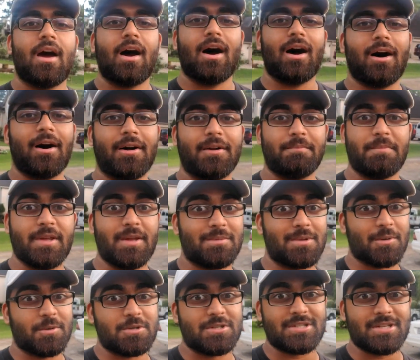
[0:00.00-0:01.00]

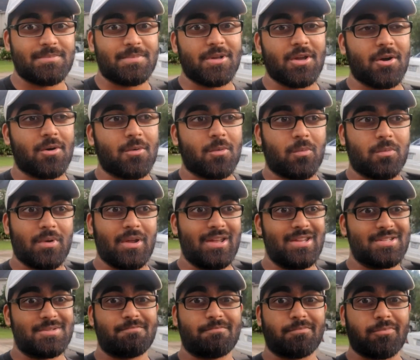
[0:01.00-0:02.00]
BMW CPO
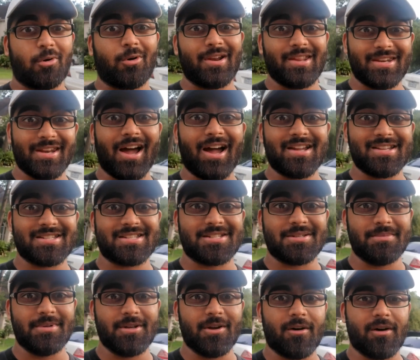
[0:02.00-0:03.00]
is pretty nice,
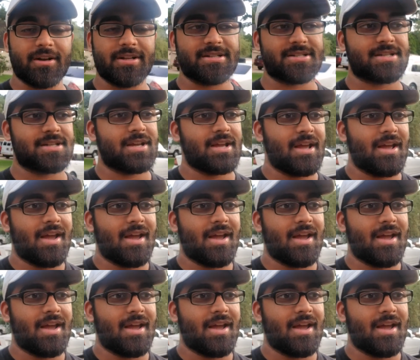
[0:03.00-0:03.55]
to be honest.